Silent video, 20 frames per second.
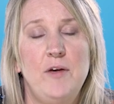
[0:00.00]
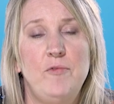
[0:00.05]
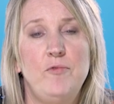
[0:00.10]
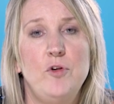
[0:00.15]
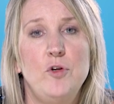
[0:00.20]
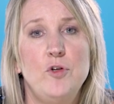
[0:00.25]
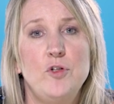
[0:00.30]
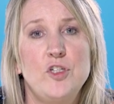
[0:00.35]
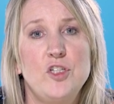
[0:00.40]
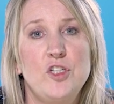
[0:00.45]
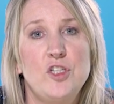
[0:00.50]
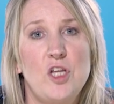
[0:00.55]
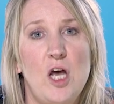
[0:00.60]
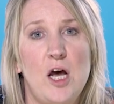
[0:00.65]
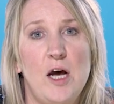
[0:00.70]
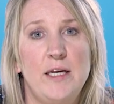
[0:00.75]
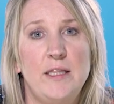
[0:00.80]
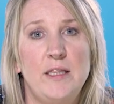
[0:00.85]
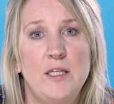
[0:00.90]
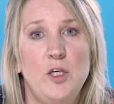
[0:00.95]
if you
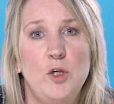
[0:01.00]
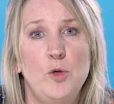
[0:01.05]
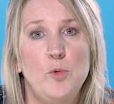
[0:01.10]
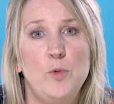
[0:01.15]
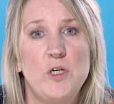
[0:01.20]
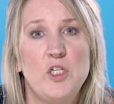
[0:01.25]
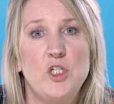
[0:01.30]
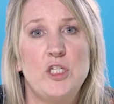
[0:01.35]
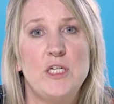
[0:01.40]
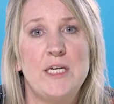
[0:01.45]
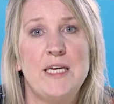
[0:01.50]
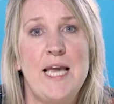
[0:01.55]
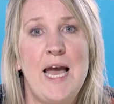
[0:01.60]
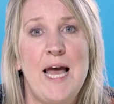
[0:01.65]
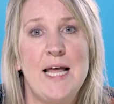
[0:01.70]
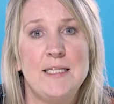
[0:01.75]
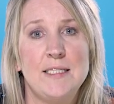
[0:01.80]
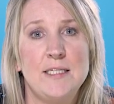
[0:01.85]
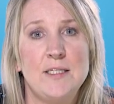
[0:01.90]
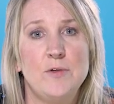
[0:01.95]
decide that you wish to
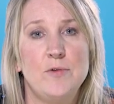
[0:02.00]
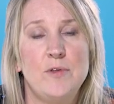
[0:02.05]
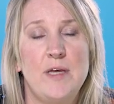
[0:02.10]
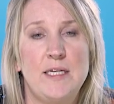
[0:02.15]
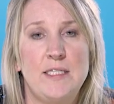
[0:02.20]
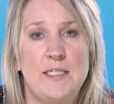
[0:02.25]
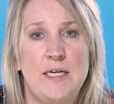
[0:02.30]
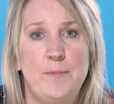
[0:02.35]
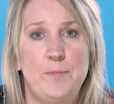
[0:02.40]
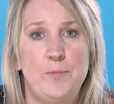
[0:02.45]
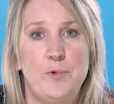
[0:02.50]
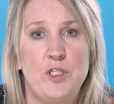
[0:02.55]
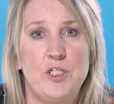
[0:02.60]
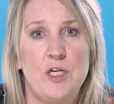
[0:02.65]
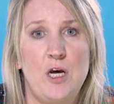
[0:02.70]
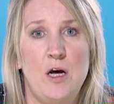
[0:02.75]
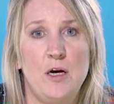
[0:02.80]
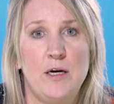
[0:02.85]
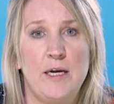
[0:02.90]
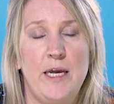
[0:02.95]
cancel that temporary
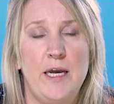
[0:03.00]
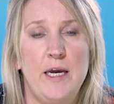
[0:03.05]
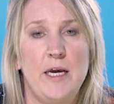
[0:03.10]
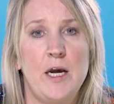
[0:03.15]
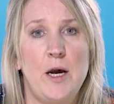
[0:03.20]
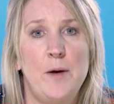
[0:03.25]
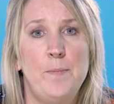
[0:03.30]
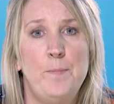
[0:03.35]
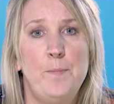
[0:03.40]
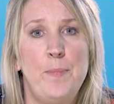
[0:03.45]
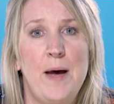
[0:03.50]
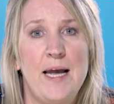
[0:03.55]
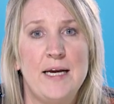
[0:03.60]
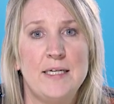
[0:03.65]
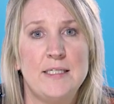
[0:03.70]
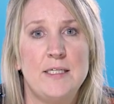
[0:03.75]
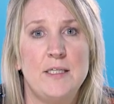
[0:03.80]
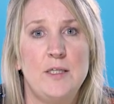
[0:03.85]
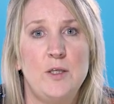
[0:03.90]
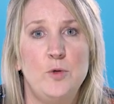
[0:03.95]
target and go
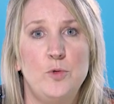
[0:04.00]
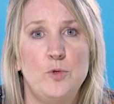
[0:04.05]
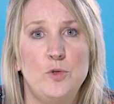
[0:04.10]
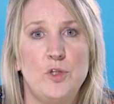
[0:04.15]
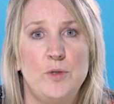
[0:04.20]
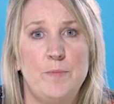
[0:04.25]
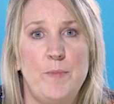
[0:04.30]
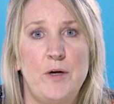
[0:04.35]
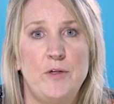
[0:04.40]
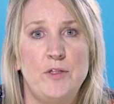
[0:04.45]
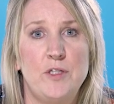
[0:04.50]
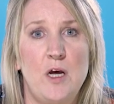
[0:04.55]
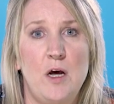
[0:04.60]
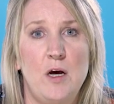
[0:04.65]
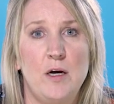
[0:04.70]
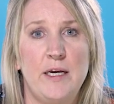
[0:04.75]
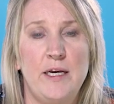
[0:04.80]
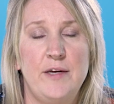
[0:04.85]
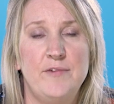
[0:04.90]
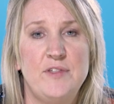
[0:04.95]
back to the auto mode
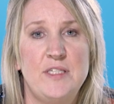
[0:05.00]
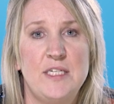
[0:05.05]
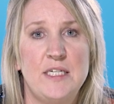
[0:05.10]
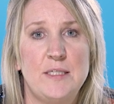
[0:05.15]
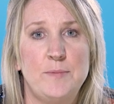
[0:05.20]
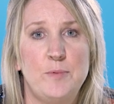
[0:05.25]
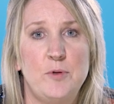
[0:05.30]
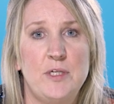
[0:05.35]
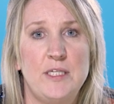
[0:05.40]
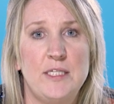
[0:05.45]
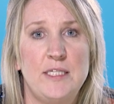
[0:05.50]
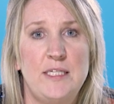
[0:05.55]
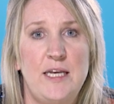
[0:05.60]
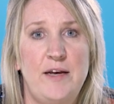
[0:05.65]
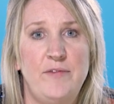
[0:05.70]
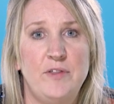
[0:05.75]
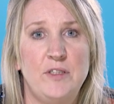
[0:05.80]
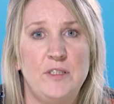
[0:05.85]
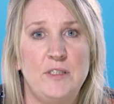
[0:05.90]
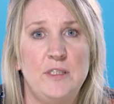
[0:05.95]
target of
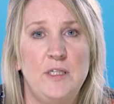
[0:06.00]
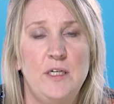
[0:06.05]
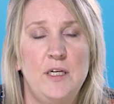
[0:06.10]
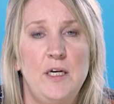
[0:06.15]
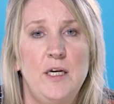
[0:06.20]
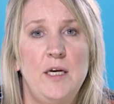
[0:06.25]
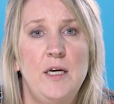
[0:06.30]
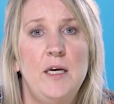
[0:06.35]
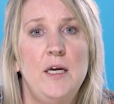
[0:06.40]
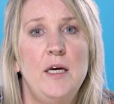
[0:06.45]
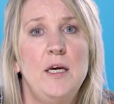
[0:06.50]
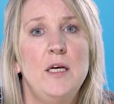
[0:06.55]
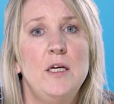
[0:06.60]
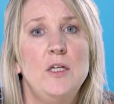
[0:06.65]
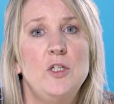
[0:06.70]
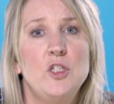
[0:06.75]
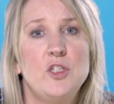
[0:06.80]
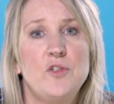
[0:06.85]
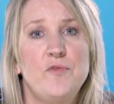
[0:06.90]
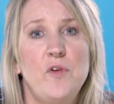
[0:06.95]
6.7,
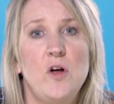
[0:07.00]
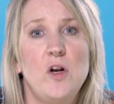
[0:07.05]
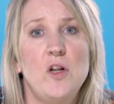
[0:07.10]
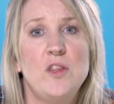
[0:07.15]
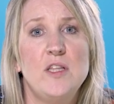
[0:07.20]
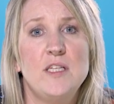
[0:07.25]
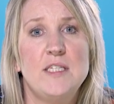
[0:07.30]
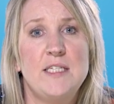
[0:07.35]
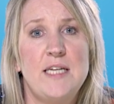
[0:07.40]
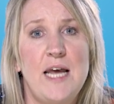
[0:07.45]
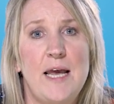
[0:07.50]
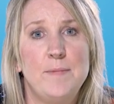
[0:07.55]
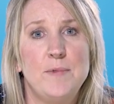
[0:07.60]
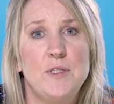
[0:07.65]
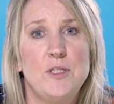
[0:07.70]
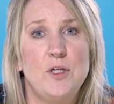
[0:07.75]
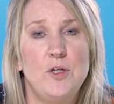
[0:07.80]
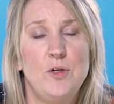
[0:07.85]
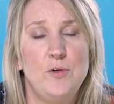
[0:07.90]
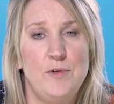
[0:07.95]
just follow the
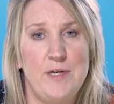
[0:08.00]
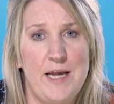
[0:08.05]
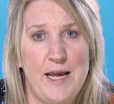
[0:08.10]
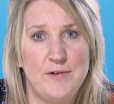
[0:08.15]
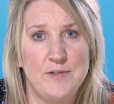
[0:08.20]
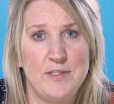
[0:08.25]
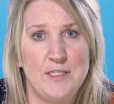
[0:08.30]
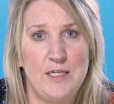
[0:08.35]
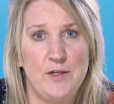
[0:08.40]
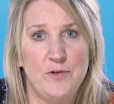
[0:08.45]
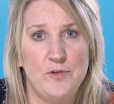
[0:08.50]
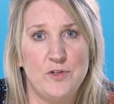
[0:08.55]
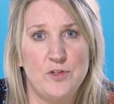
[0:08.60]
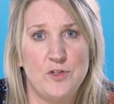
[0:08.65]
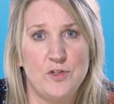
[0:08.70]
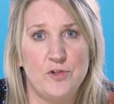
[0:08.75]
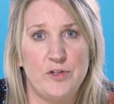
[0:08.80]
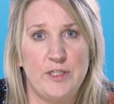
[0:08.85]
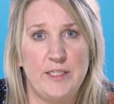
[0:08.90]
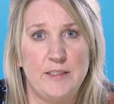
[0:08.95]
steps that you now see on the
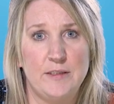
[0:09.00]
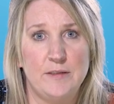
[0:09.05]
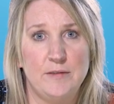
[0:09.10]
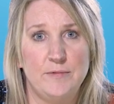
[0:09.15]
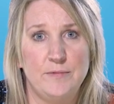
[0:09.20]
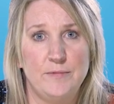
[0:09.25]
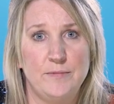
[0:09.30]
screen.